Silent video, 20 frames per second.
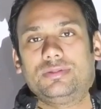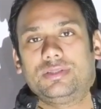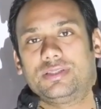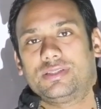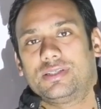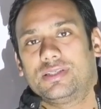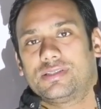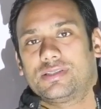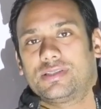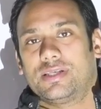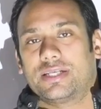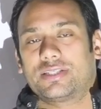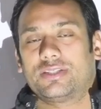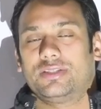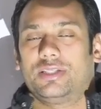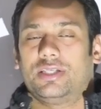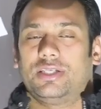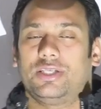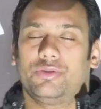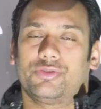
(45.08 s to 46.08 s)
This is
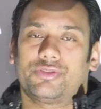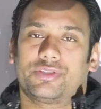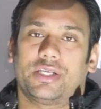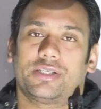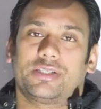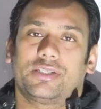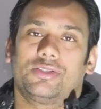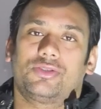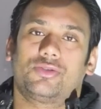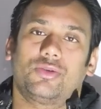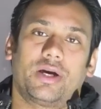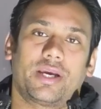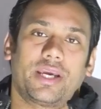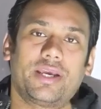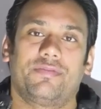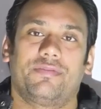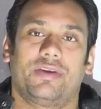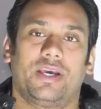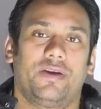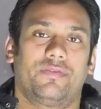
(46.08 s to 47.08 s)
actually the new session. So
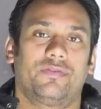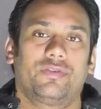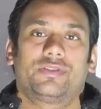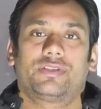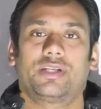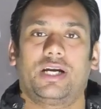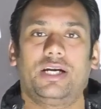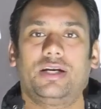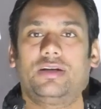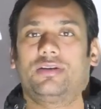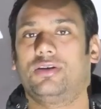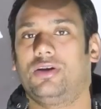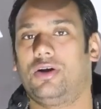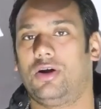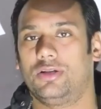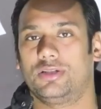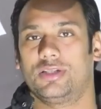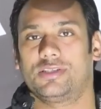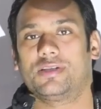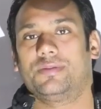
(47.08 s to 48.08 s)
again we have to start
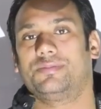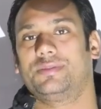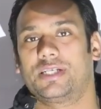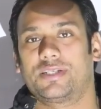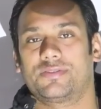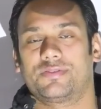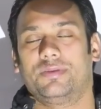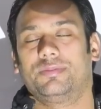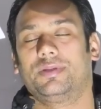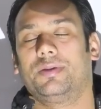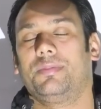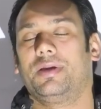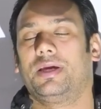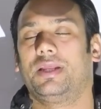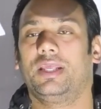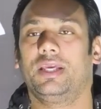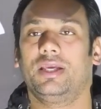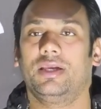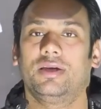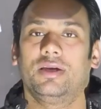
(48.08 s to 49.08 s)
all the subjects from the
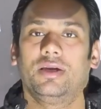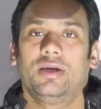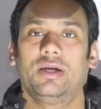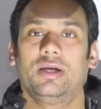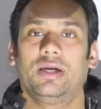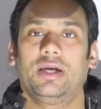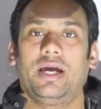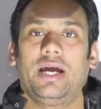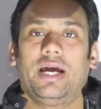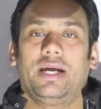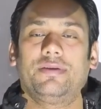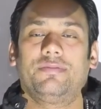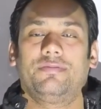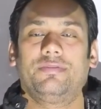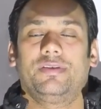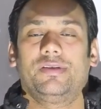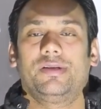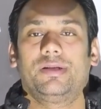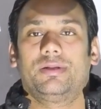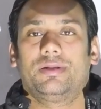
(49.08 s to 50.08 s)
beginning, and
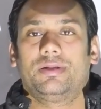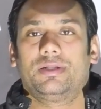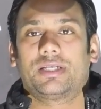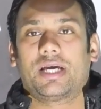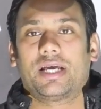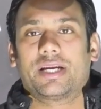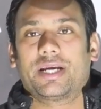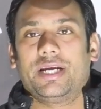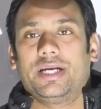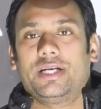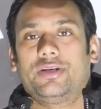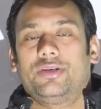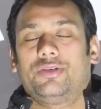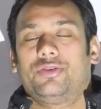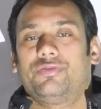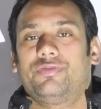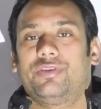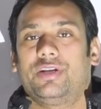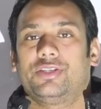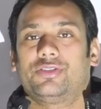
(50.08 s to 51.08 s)
we'll target
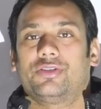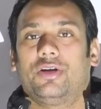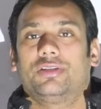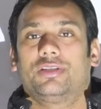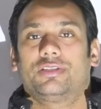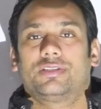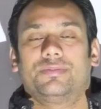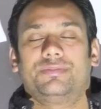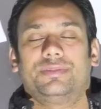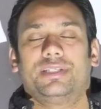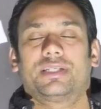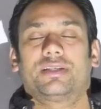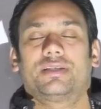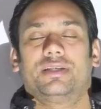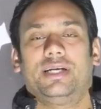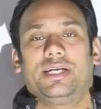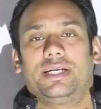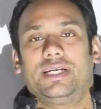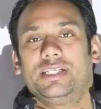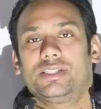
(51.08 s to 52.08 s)
to finish all the subject
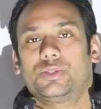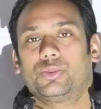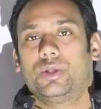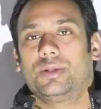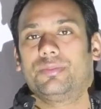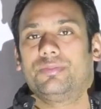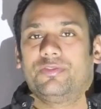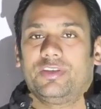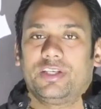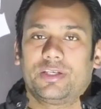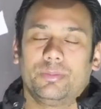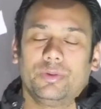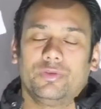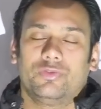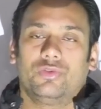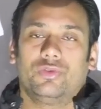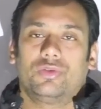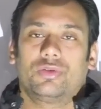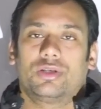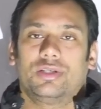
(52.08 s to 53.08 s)
at least 1 week
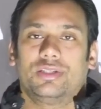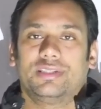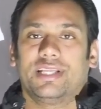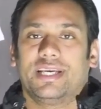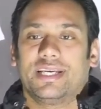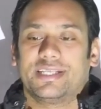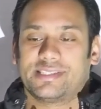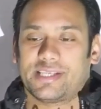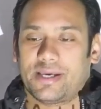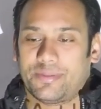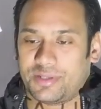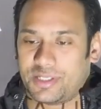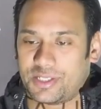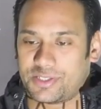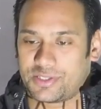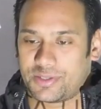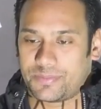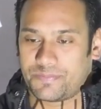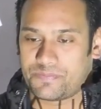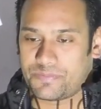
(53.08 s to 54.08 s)
before the
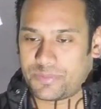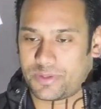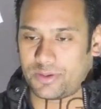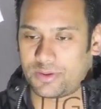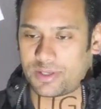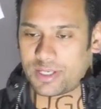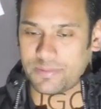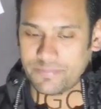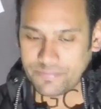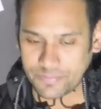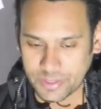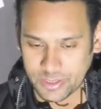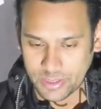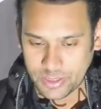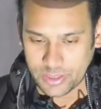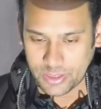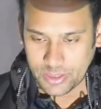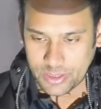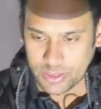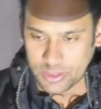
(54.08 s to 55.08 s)
examination. Okay.
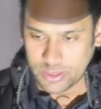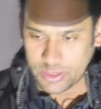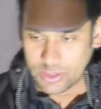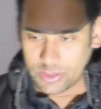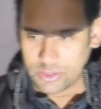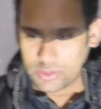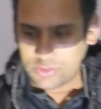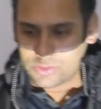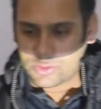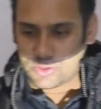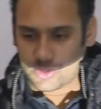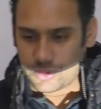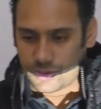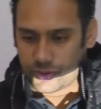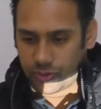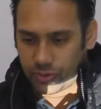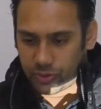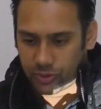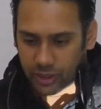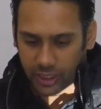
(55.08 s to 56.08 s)

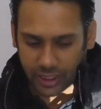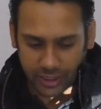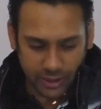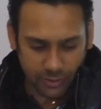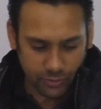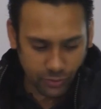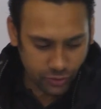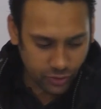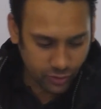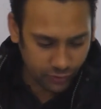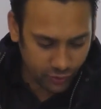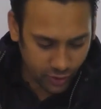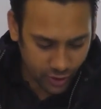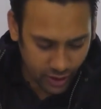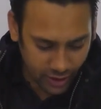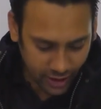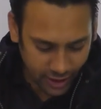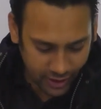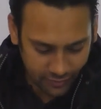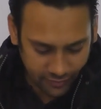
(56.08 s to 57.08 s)
So I think most of you
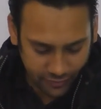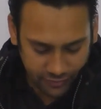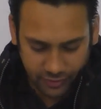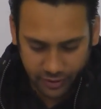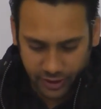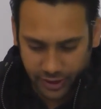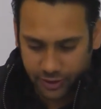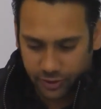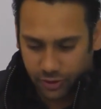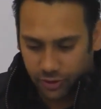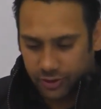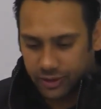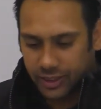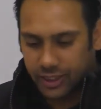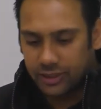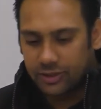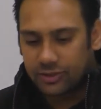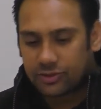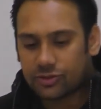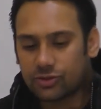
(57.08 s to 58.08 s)
are live and
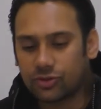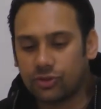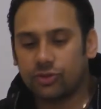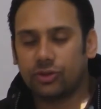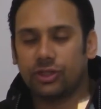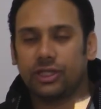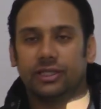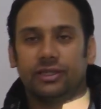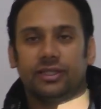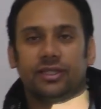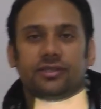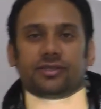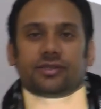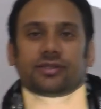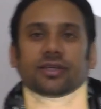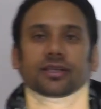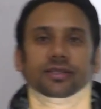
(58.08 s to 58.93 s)
online. So in this